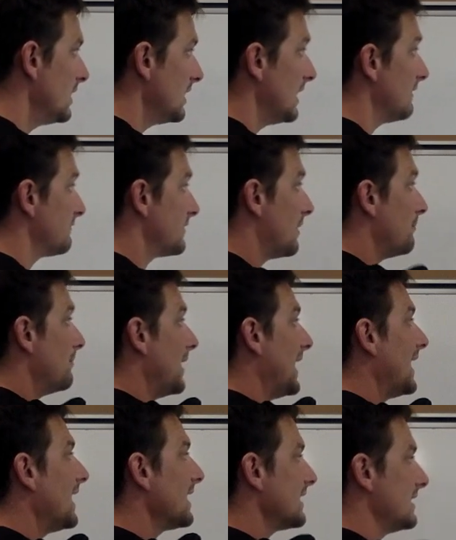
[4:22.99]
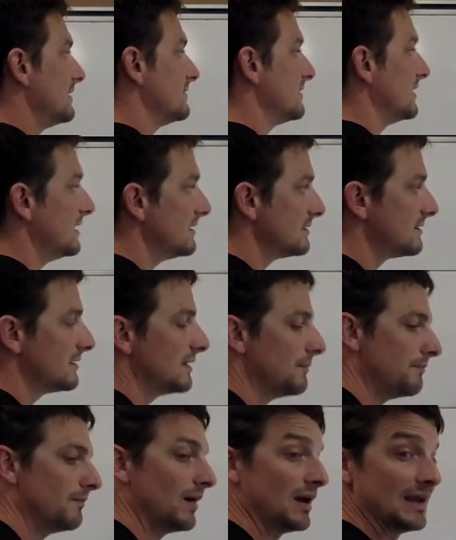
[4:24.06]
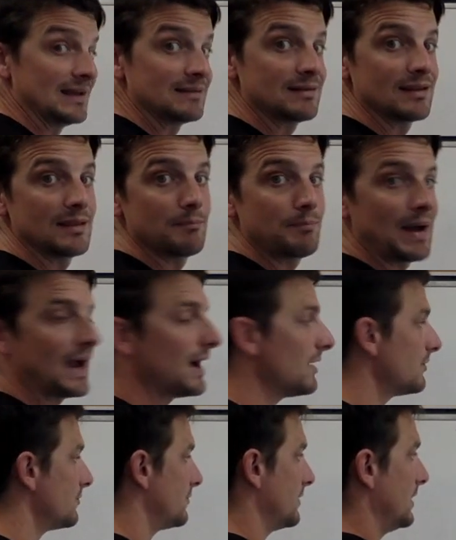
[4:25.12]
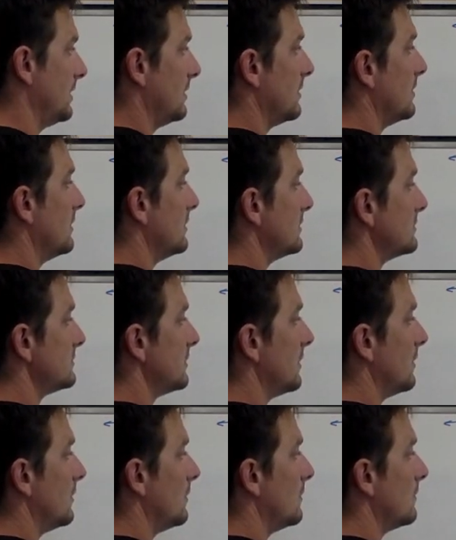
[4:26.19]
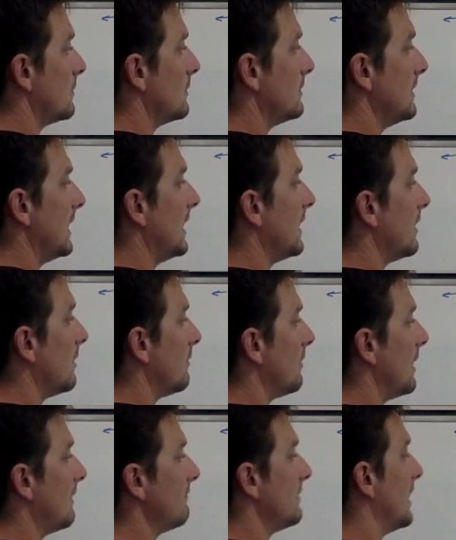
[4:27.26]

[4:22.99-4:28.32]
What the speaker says: If the back is into the boundary, so now I've